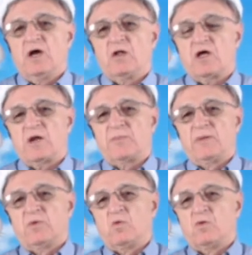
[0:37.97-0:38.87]
A lot of
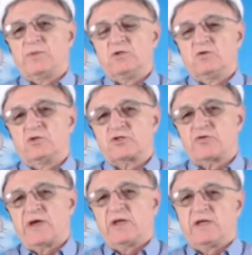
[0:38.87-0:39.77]
people won't be doing
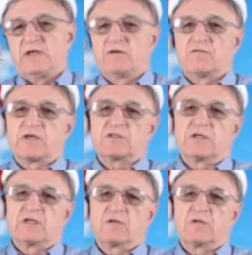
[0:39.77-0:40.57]
trading and investing